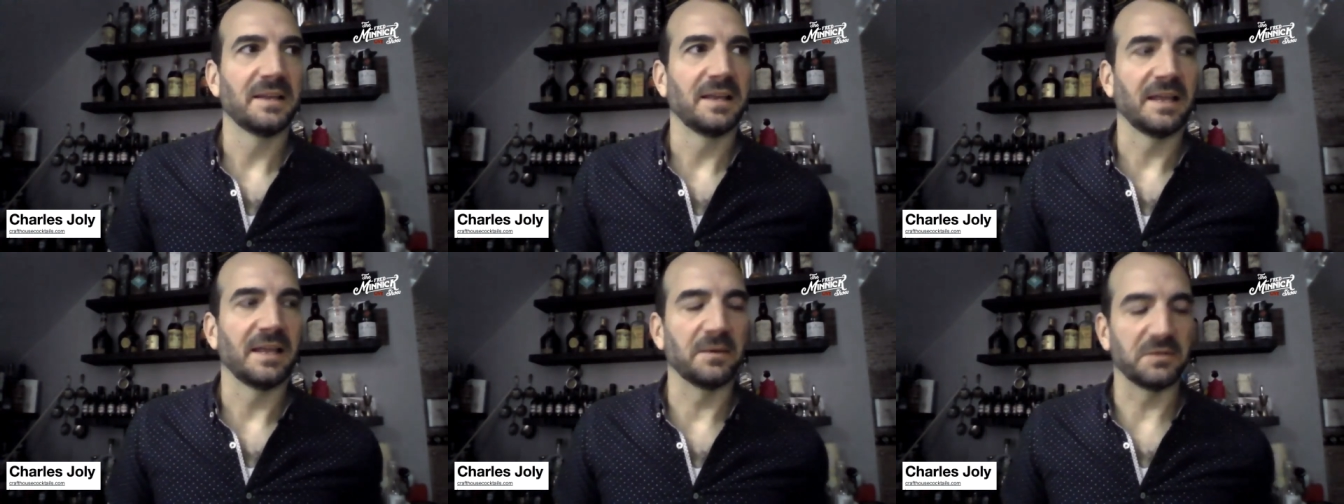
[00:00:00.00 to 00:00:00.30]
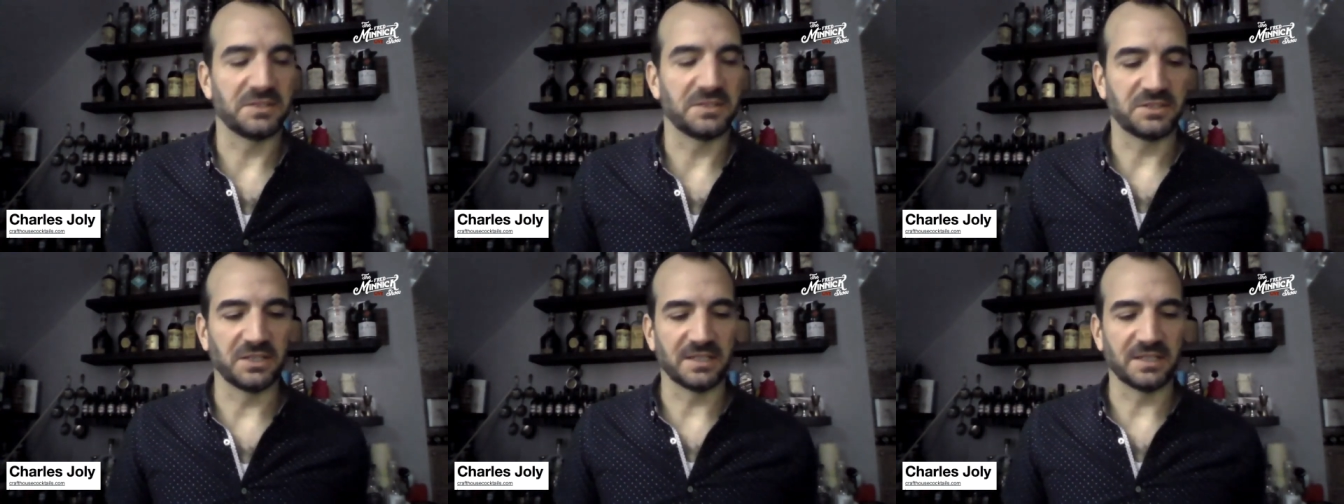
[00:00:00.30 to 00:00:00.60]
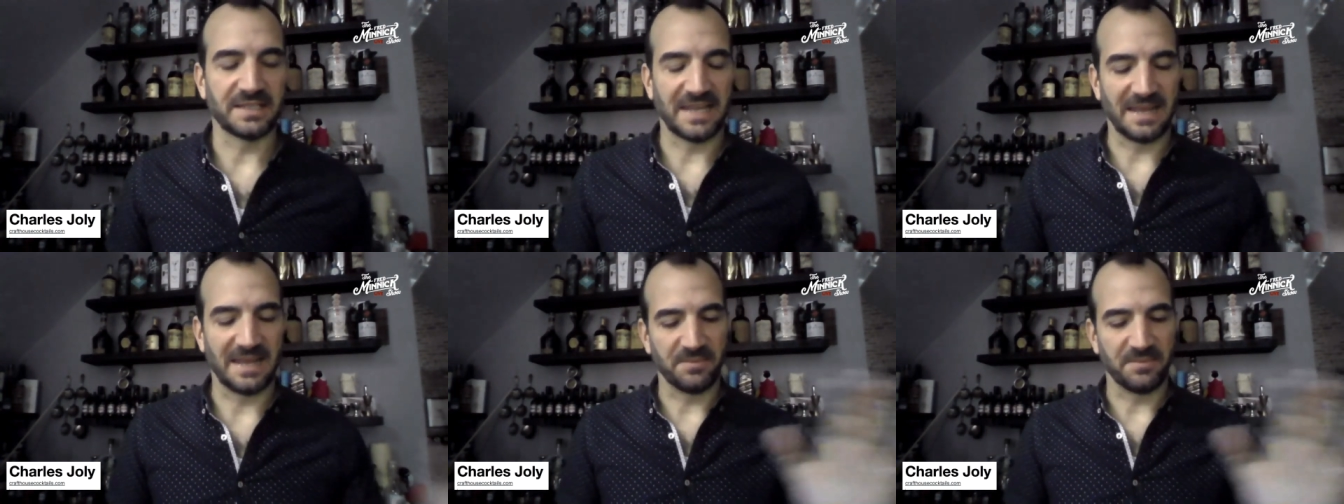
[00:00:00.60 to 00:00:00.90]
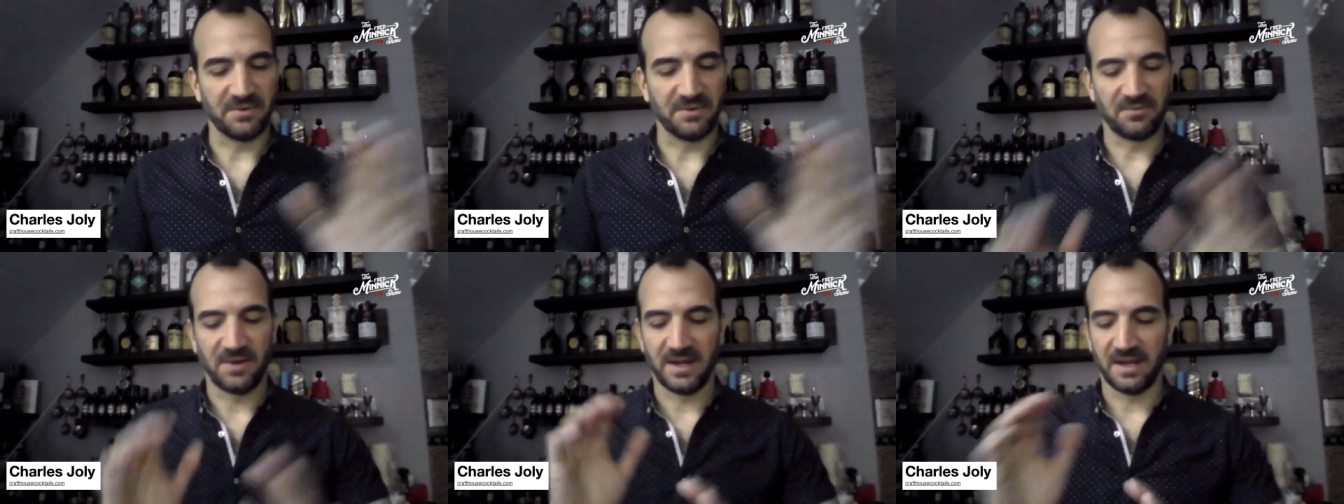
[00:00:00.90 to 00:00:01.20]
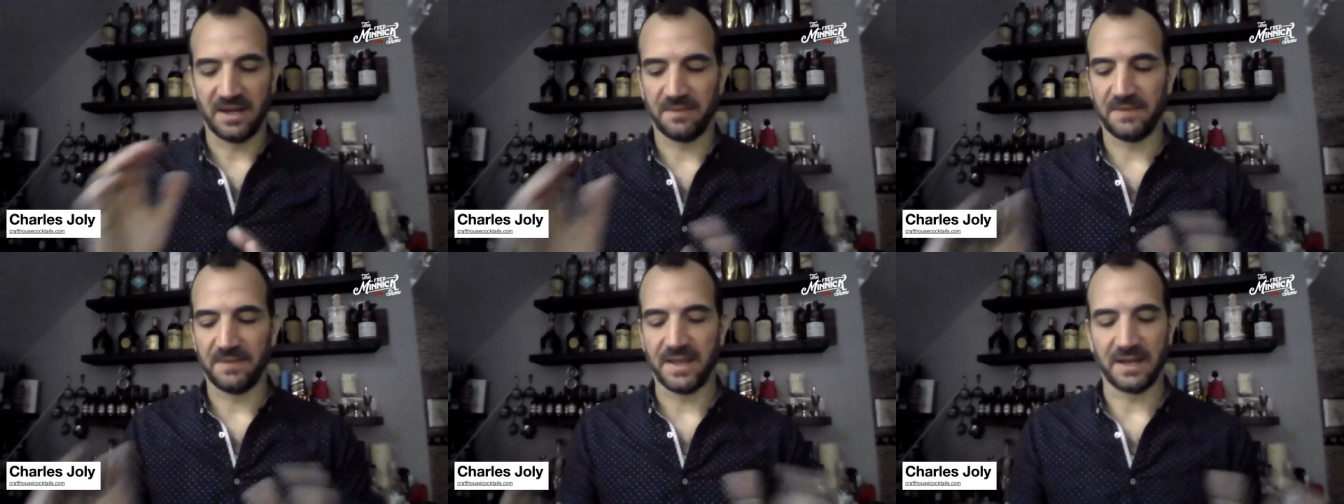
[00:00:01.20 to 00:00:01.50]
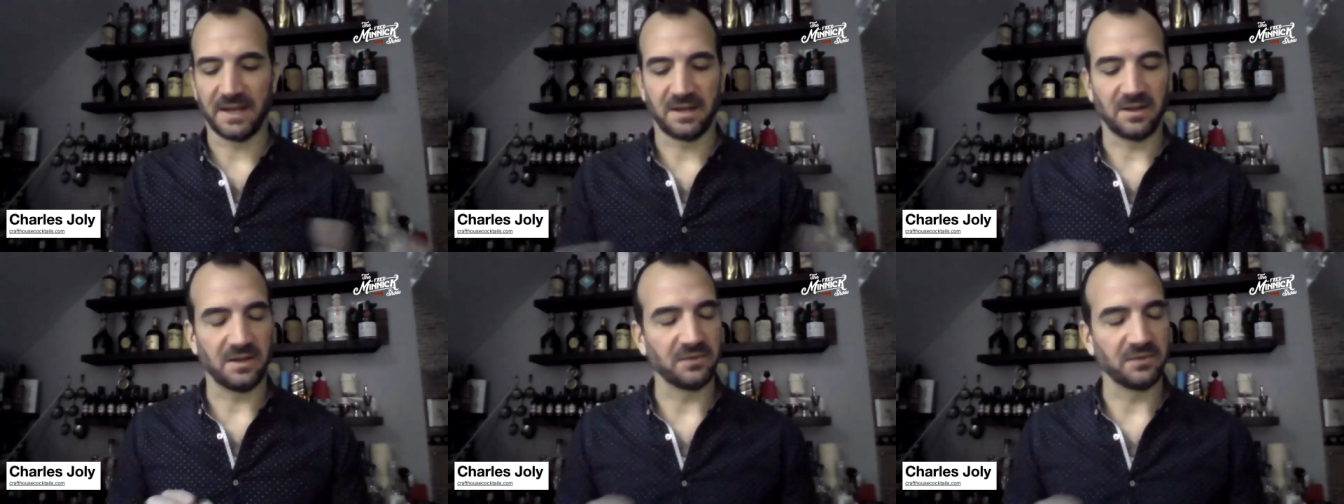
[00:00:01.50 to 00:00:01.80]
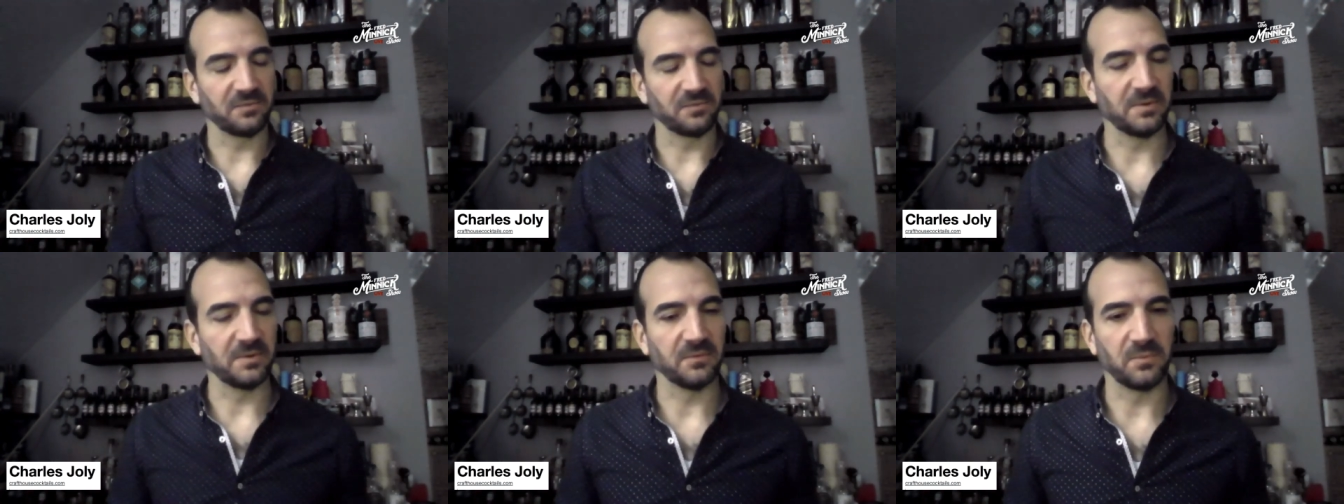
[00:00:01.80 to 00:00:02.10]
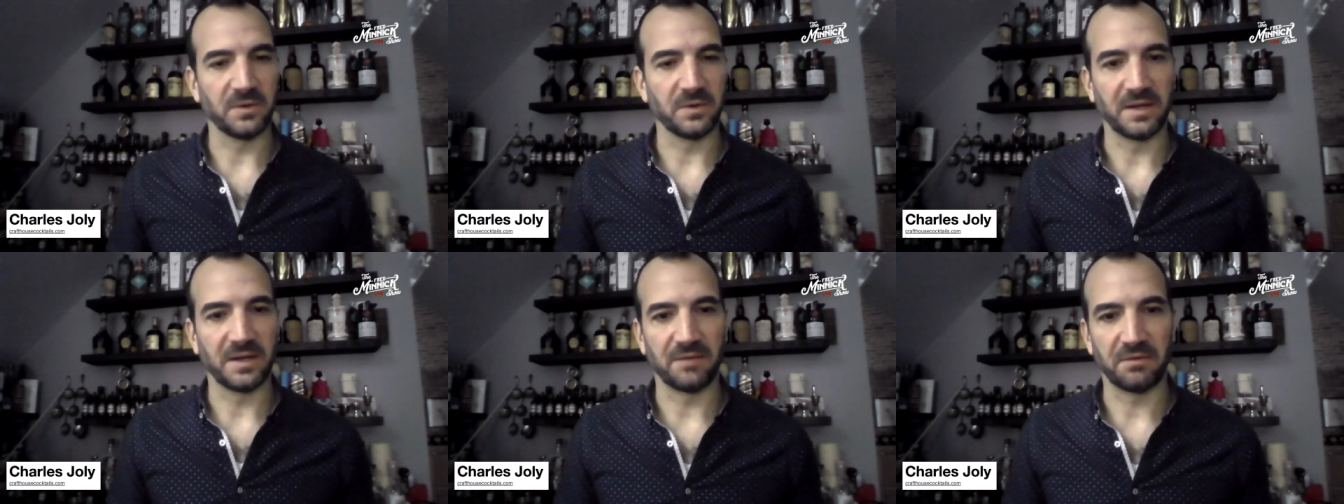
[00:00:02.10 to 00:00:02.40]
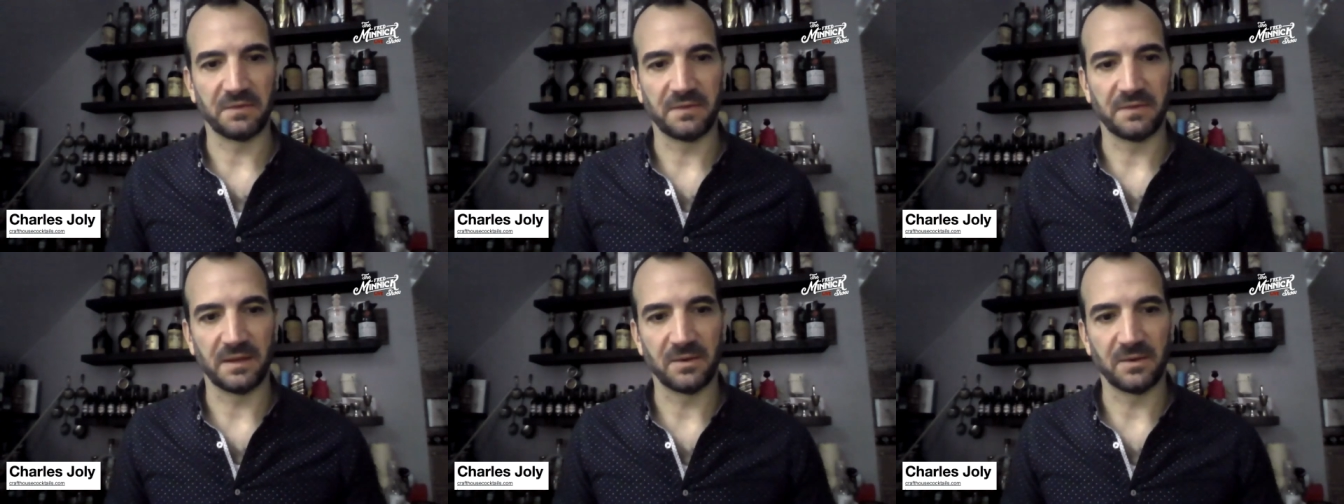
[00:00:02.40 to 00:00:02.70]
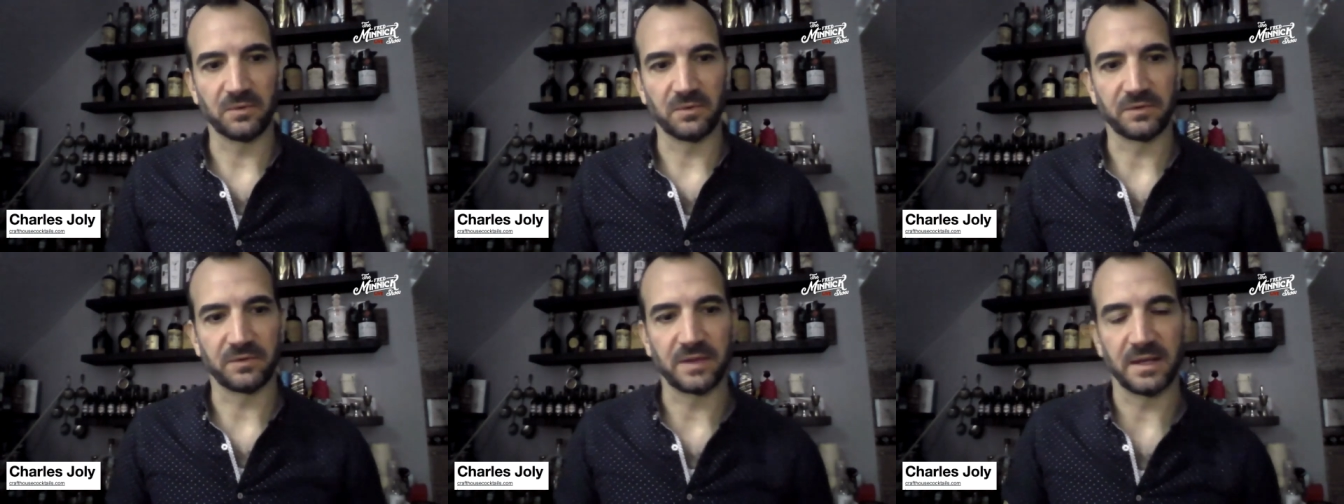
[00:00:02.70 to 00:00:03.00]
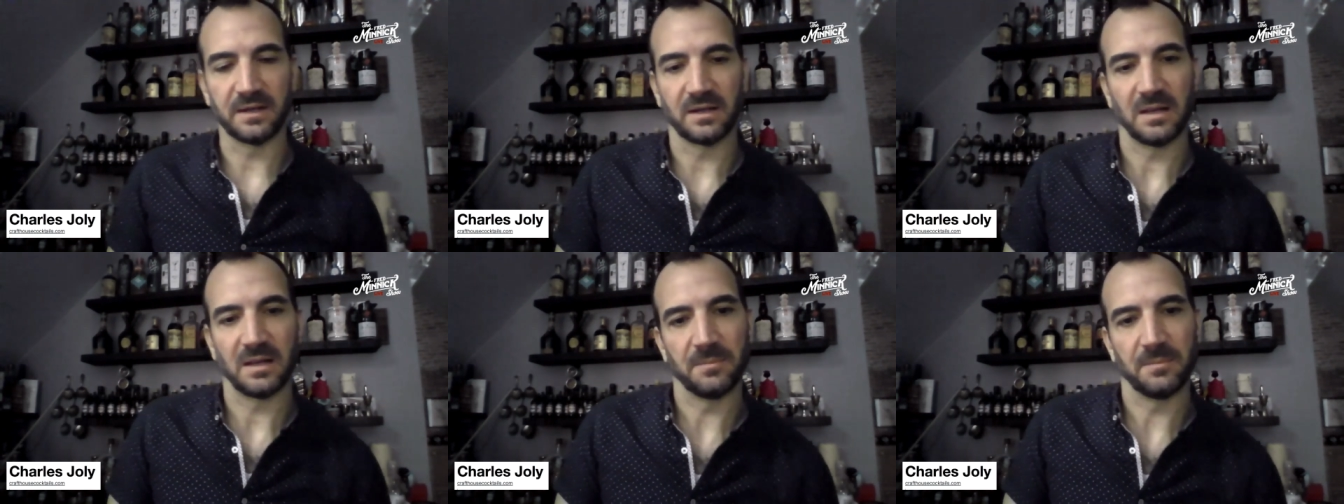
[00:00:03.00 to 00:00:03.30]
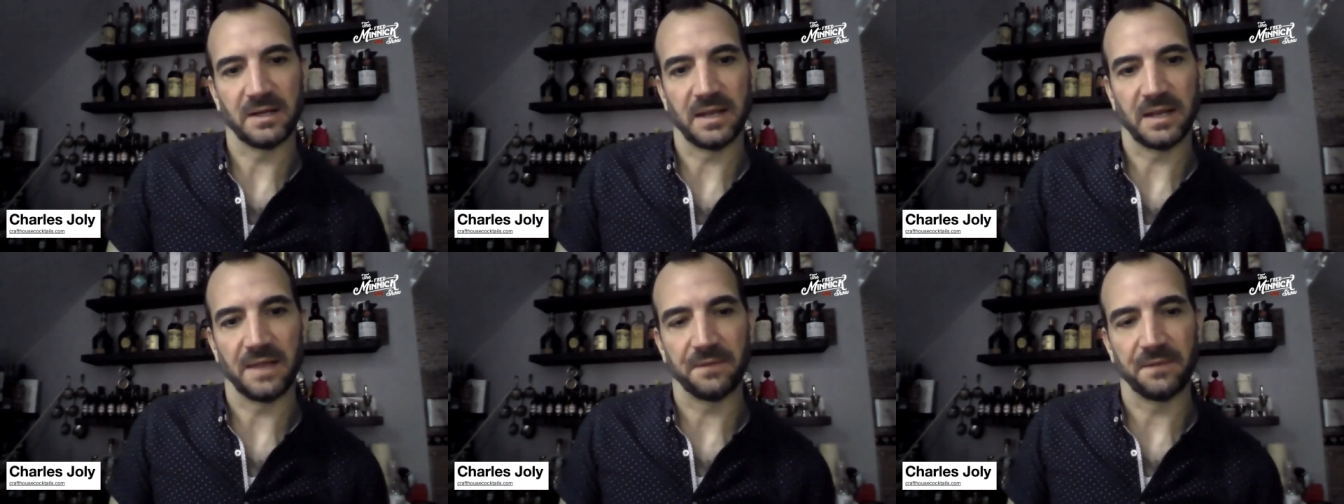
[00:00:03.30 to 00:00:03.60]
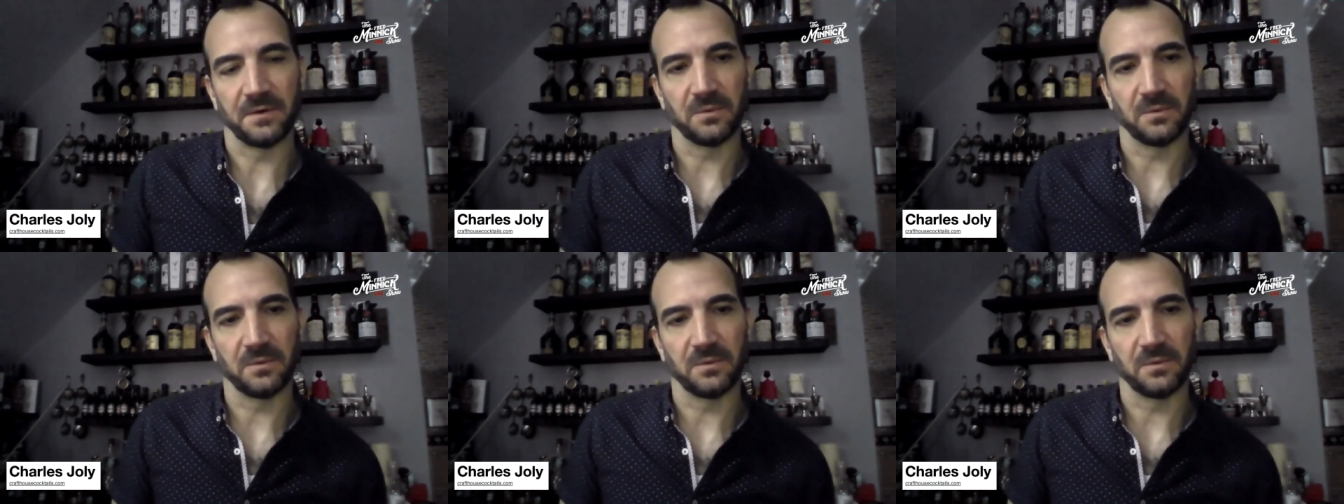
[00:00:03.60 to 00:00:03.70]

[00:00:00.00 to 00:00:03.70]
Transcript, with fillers: it was just happened right on that cusp of when everything was kind of coming together,